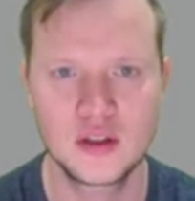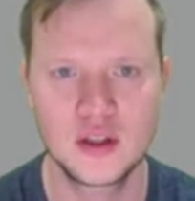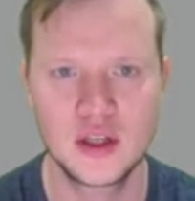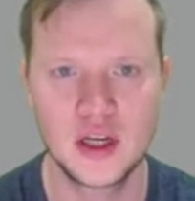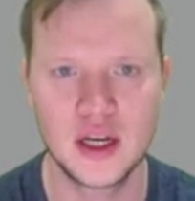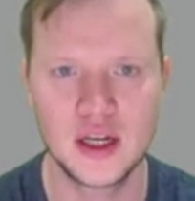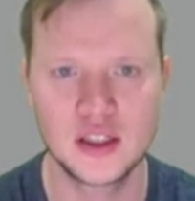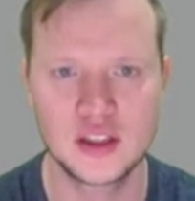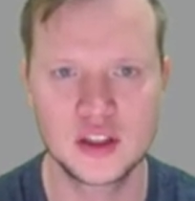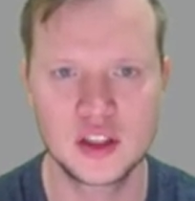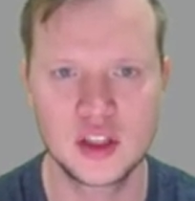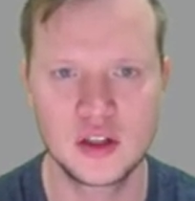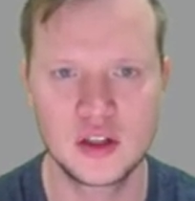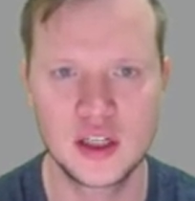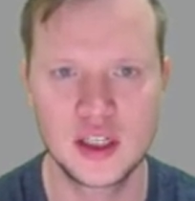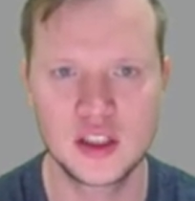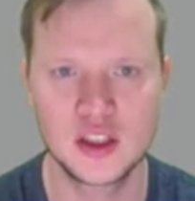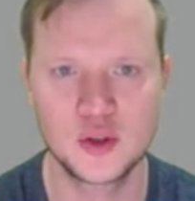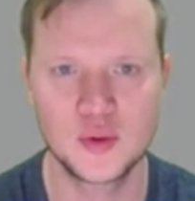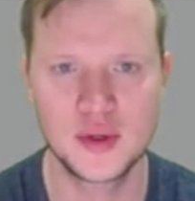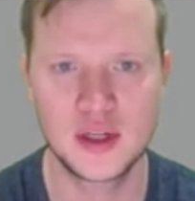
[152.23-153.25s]
Okay, so
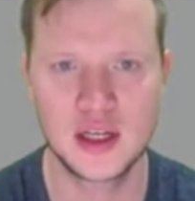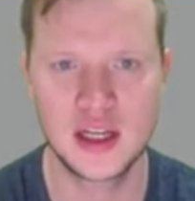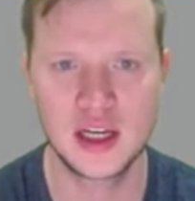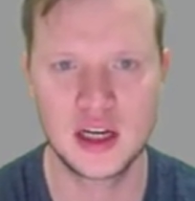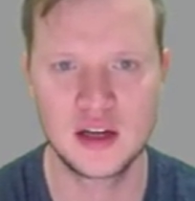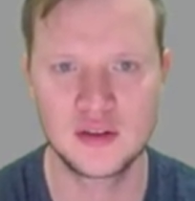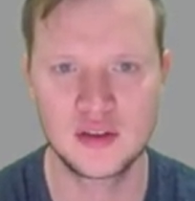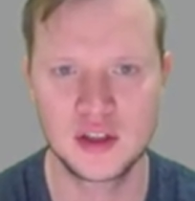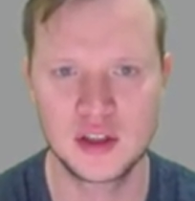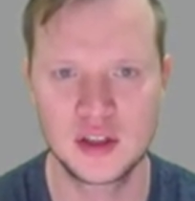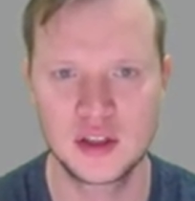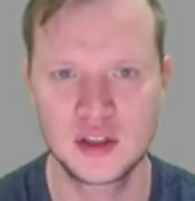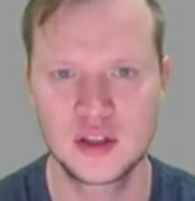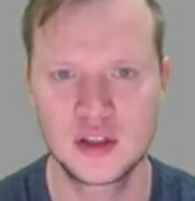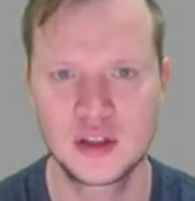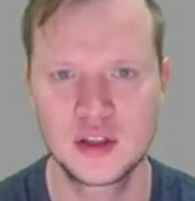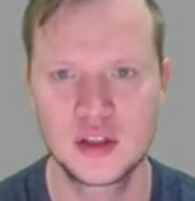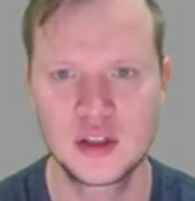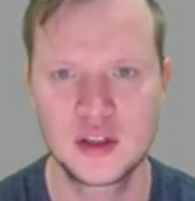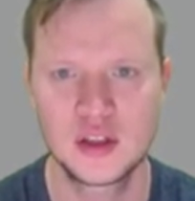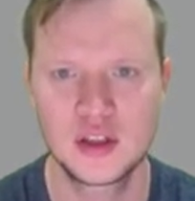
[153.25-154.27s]
let's quickly have a
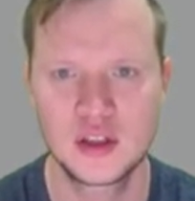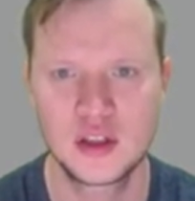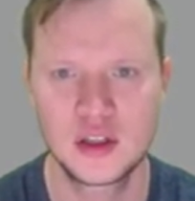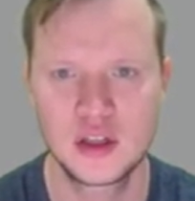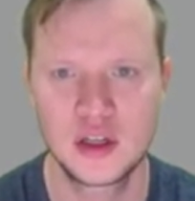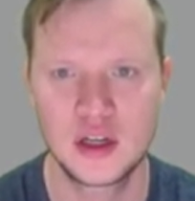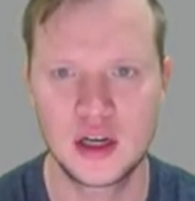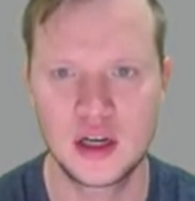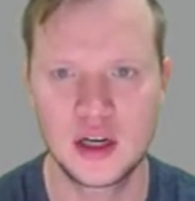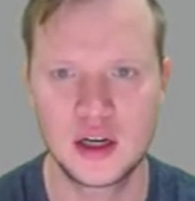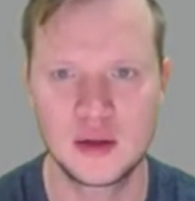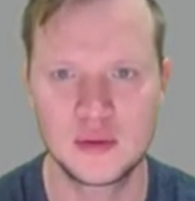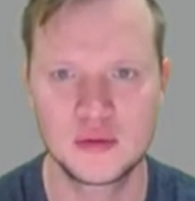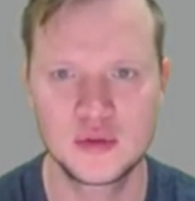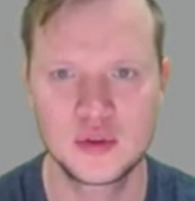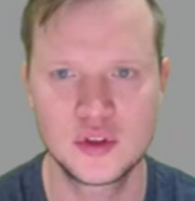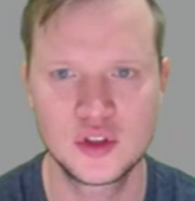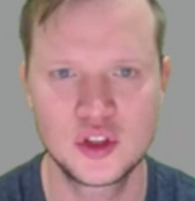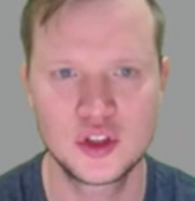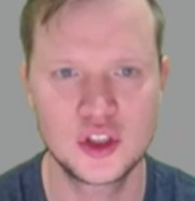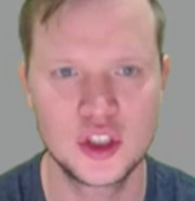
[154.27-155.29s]
um,
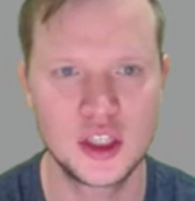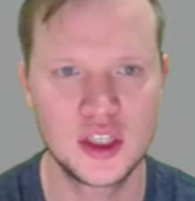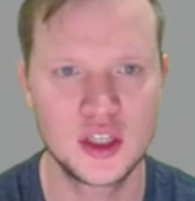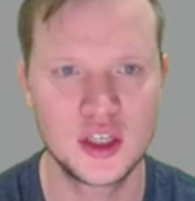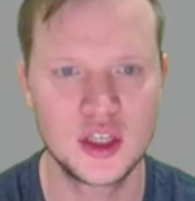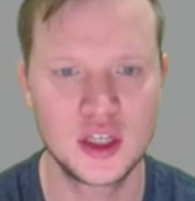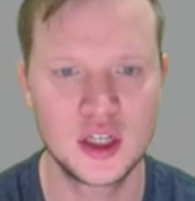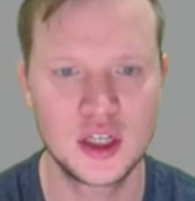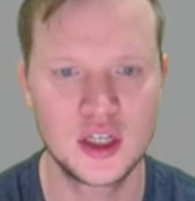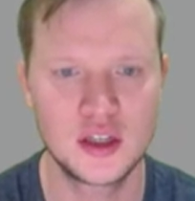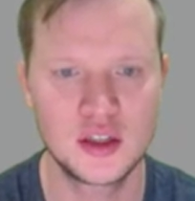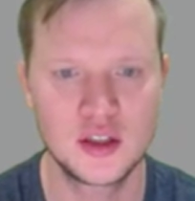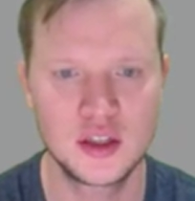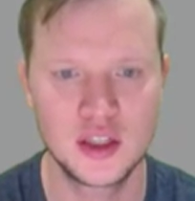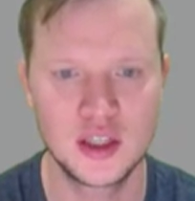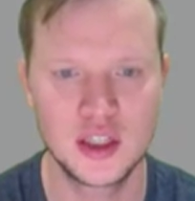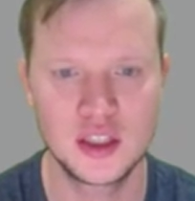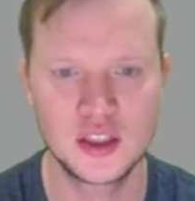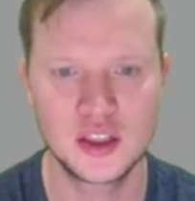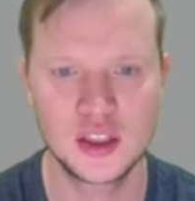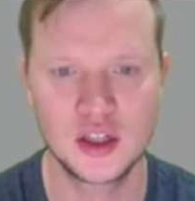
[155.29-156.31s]
check here.
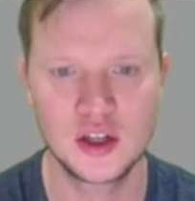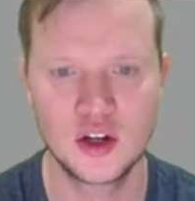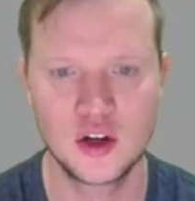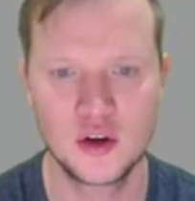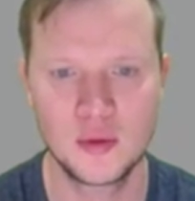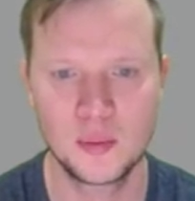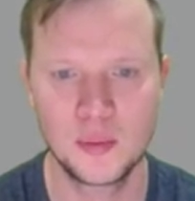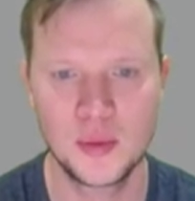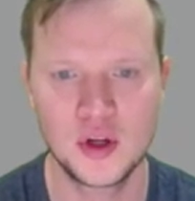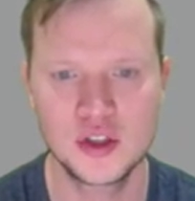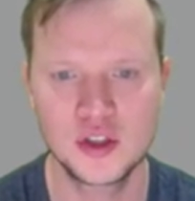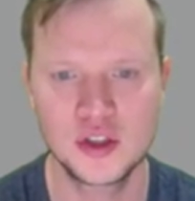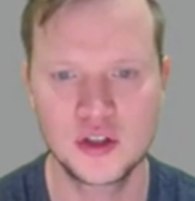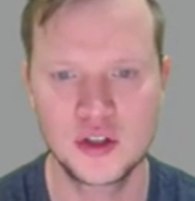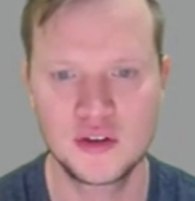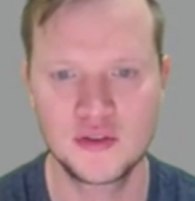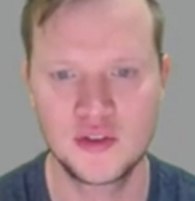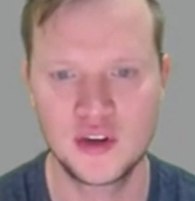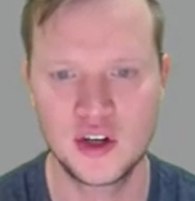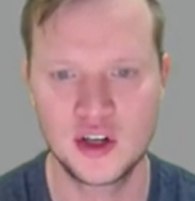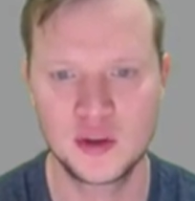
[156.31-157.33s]
Here's a compulsory
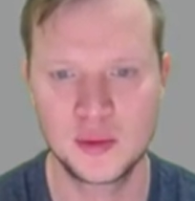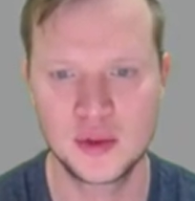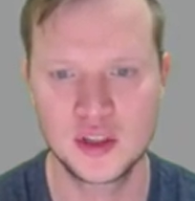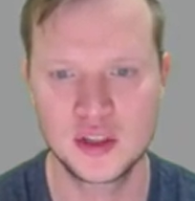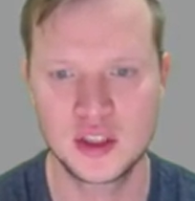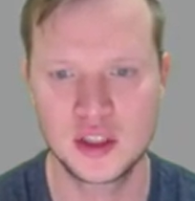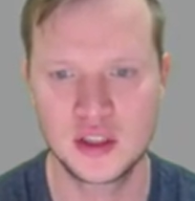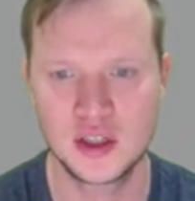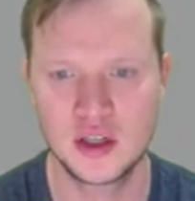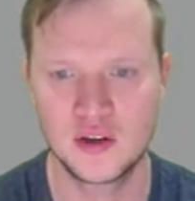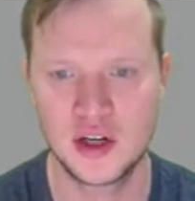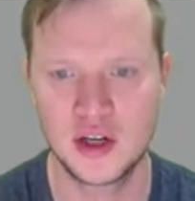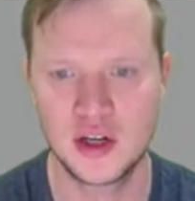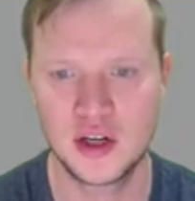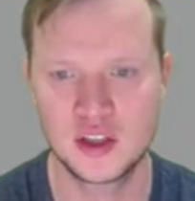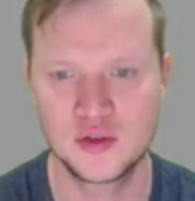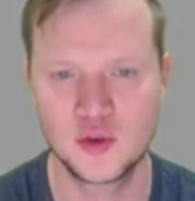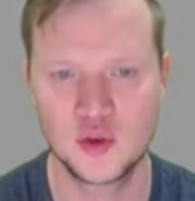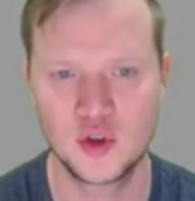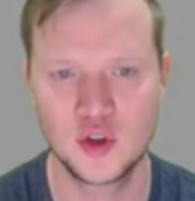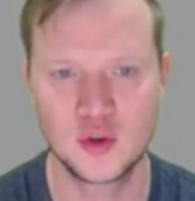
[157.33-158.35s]
variables and arrays
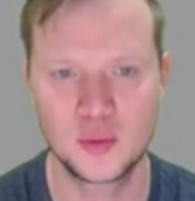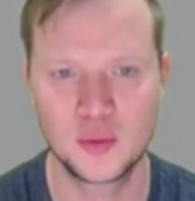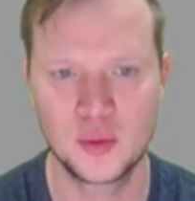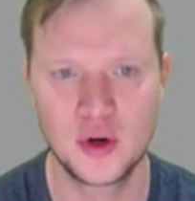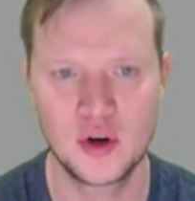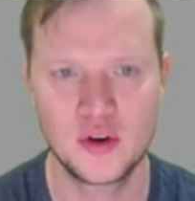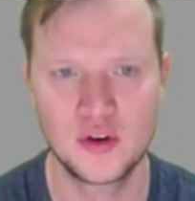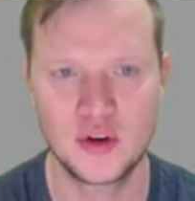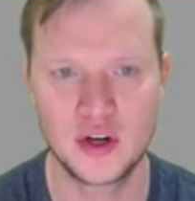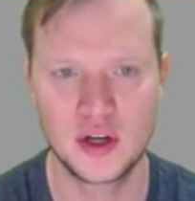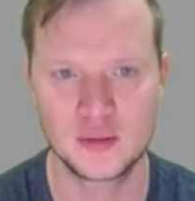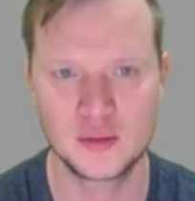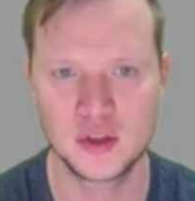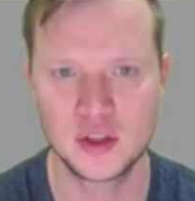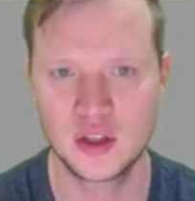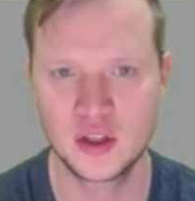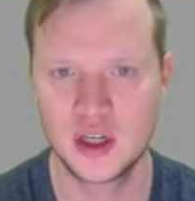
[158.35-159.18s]
for your programs.